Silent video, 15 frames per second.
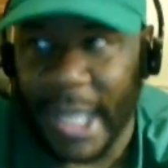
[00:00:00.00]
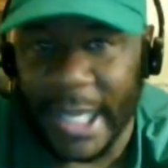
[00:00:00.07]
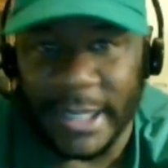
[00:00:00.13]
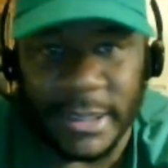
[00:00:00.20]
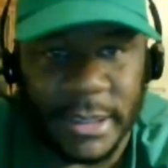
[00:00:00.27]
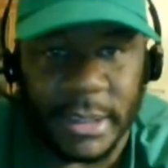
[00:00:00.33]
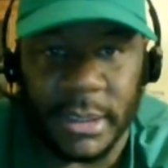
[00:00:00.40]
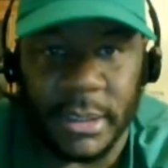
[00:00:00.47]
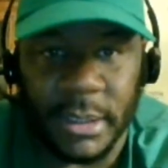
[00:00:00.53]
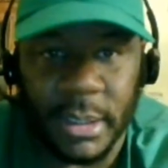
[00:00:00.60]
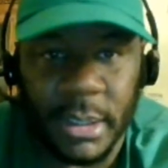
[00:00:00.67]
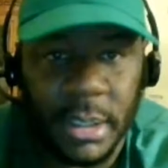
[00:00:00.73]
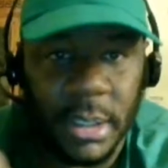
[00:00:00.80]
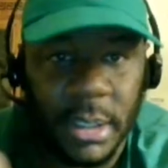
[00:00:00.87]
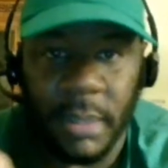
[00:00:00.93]
like
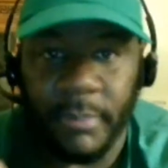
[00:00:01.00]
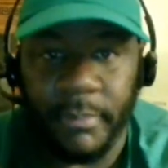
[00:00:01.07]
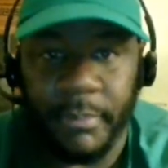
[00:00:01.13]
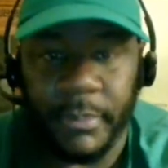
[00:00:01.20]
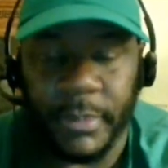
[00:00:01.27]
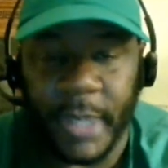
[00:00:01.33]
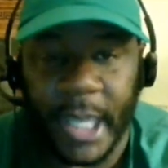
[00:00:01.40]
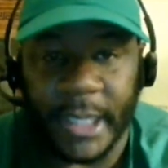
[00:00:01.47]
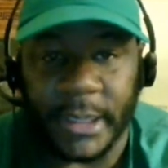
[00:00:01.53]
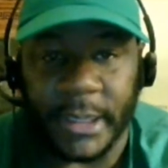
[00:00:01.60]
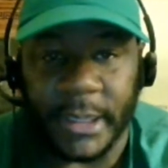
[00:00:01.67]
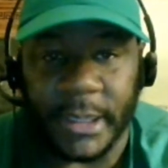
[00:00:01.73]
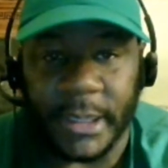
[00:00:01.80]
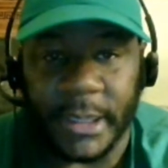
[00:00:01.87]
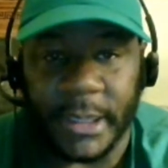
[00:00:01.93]
the
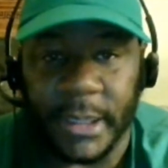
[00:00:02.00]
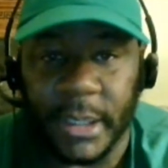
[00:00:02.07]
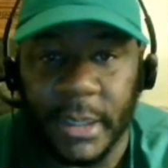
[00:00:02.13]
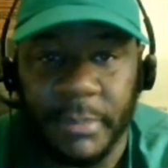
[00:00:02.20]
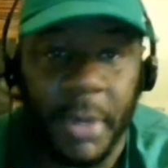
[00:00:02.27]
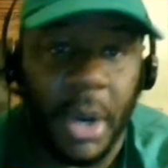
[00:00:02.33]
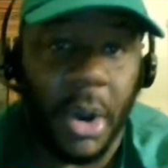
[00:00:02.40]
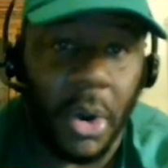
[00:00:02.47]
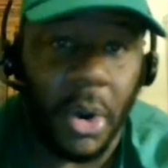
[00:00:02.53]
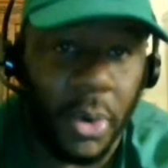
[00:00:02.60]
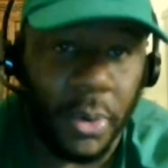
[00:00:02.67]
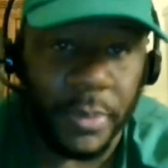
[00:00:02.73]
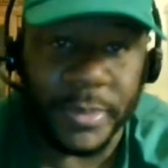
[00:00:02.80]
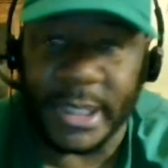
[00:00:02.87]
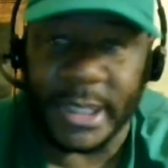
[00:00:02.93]

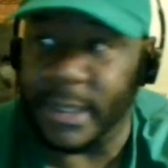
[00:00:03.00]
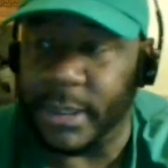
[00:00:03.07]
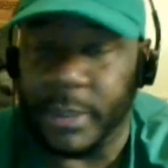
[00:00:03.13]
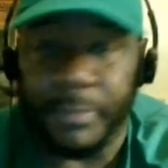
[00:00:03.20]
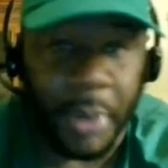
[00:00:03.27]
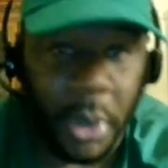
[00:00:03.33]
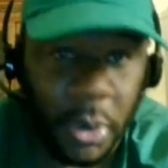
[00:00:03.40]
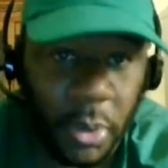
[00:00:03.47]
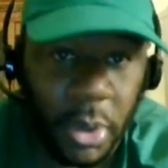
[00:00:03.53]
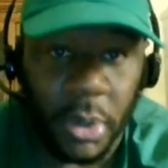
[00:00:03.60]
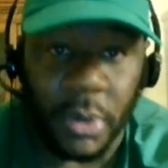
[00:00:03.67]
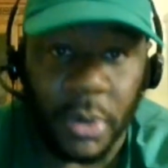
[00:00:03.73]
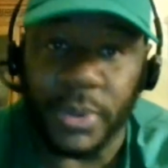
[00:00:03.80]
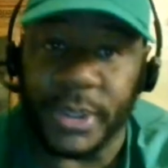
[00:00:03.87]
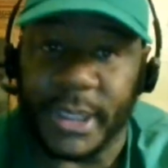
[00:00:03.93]
Mahomes and the
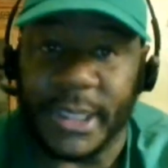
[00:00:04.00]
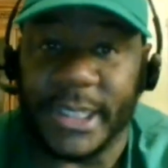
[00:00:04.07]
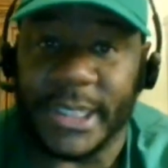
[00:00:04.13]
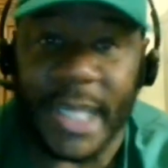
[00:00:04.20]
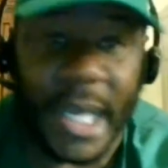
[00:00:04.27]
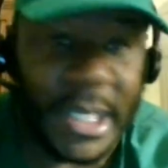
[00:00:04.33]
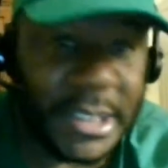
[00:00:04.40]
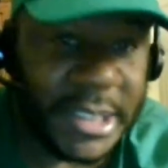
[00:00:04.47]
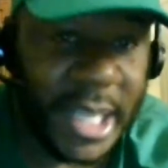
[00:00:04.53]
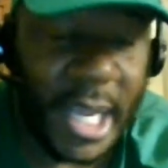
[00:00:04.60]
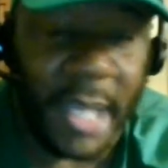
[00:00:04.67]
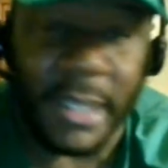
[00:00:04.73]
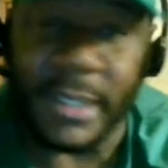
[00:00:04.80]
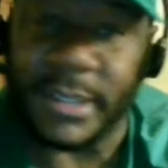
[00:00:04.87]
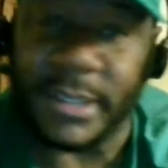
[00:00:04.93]
Burrows and the
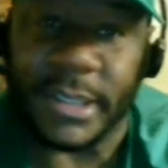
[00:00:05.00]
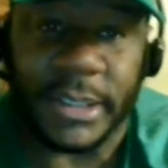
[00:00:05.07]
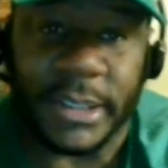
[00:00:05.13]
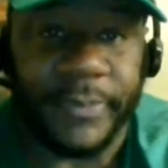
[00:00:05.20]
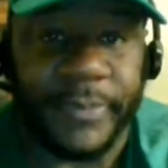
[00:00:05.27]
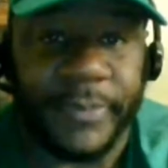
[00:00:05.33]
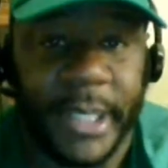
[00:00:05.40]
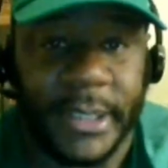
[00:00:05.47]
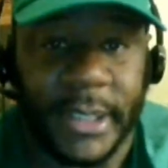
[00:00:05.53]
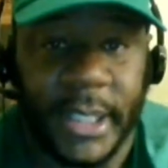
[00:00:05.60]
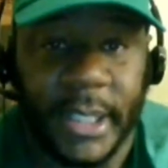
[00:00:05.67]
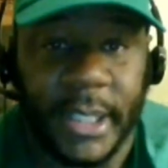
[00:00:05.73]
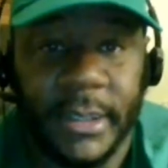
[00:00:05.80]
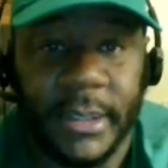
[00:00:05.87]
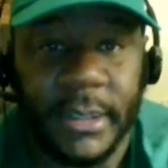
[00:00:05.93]
Josh Allens and stuff
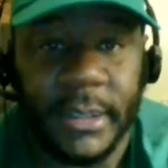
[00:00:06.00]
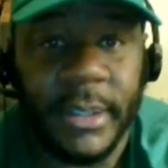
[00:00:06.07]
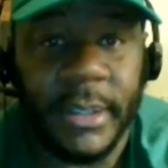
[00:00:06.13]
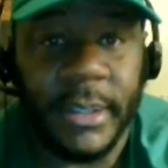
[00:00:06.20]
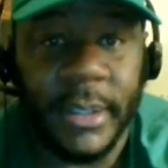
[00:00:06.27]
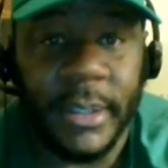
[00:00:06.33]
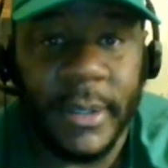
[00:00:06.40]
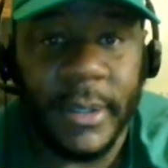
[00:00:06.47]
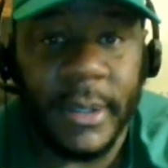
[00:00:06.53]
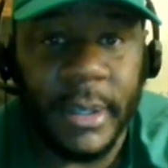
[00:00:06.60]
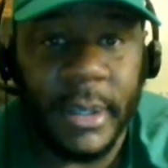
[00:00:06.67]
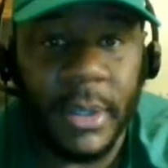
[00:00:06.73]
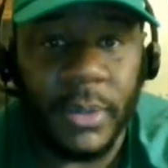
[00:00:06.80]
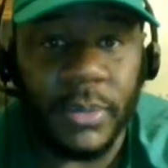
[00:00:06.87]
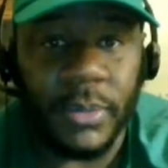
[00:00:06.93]
like that.
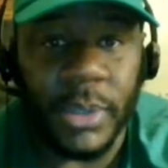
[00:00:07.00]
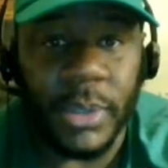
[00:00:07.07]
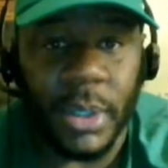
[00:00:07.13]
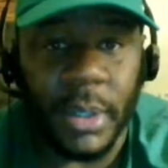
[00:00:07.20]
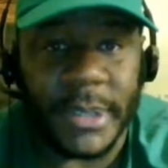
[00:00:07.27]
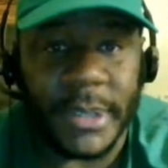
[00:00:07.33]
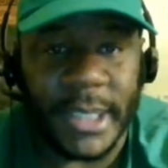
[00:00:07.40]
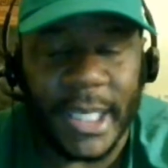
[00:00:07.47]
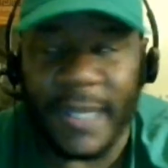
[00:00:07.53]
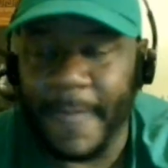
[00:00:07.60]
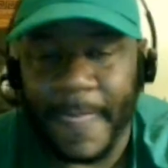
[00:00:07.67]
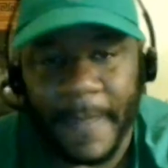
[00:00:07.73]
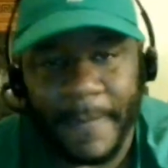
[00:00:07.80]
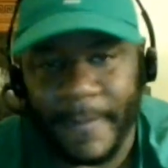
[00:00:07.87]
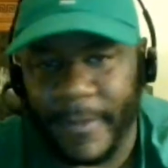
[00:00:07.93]
You know what I'm
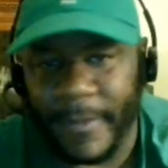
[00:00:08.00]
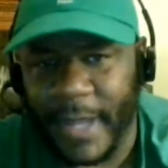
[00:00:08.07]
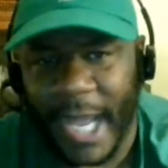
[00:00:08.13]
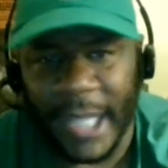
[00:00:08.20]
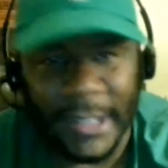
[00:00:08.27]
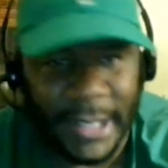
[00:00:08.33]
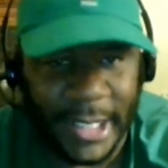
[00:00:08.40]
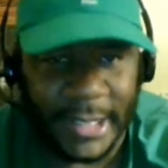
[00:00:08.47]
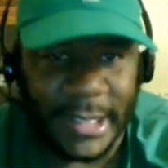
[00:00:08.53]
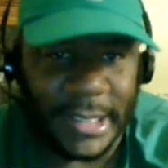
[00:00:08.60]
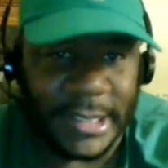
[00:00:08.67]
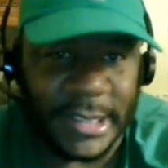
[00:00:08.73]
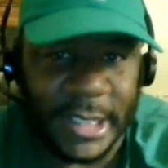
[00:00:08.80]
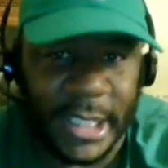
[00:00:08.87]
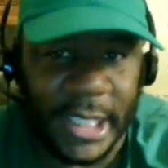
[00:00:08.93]
saying? I
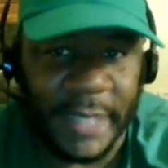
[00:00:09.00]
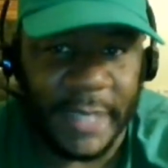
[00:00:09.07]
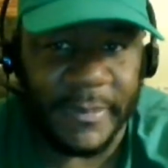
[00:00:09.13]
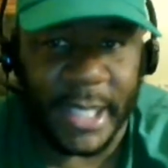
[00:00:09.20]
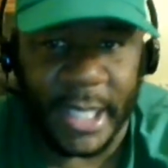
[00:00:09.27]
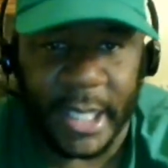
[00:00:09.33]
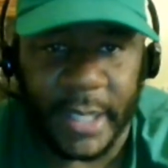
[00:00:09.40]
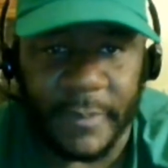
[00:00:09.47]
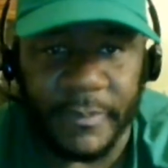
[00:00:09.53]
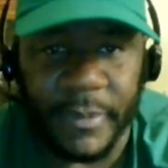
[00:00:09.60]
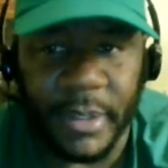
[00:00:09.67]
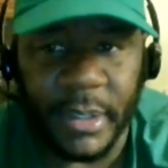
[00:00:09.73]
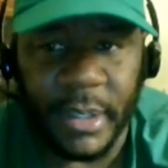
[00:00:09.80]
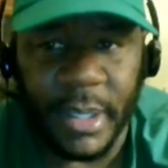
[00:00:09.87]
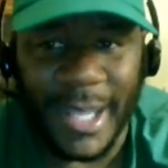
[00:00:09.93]
think this team
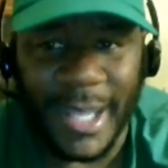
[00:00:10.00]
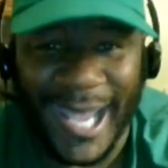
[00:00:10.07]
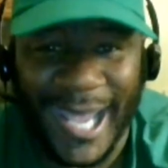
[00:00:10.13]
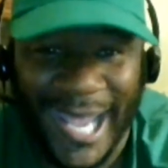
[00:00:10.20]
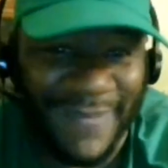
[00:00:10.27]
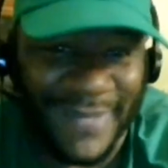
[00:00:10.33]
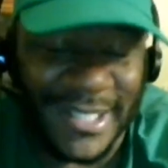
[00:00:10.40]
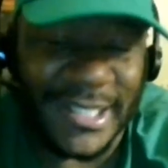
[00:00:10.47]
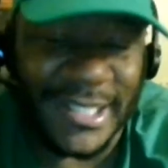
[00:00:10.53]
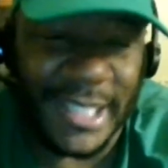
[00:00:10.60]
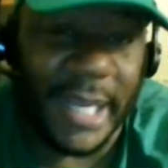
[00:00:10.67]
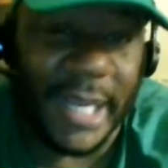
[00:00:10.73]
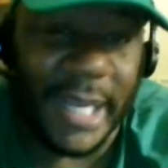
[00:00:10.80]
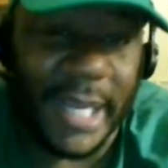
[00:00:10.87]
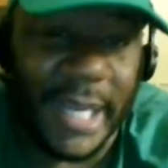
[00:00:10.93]
can have
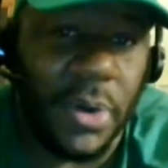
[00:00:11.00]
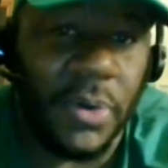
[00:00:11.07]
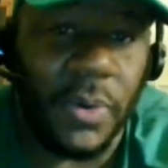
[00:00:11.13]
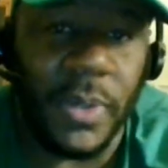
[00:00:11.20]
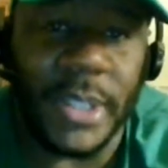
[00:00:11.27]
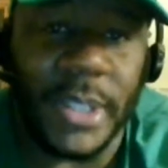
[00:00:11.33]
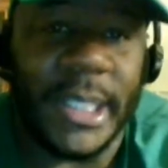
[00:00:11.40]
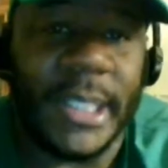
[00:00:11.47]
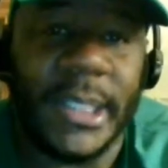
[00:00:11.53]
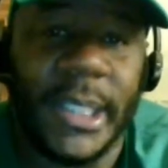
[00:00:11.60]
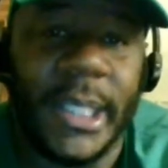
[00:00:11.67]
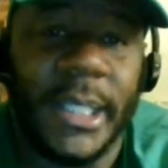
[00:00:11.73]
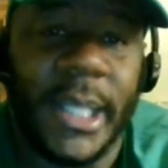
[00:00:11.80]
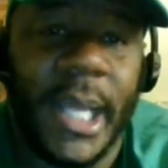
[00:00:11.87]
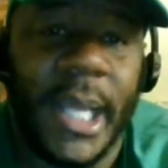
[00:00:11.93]
the same total as
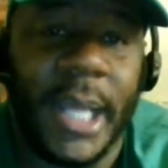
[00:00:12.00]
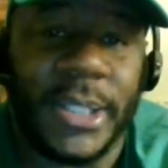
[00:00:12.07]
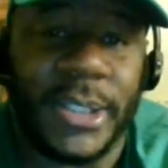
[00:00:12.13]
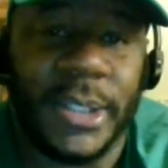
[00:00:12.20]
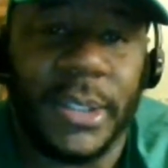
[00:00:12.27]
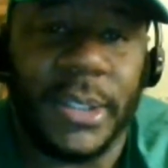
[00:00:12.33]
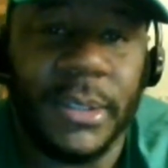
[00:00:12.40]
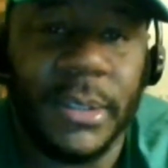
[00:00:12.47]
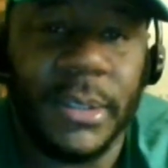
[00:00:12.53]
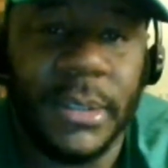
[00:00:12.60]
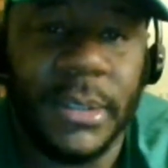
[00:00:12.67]
they did last year.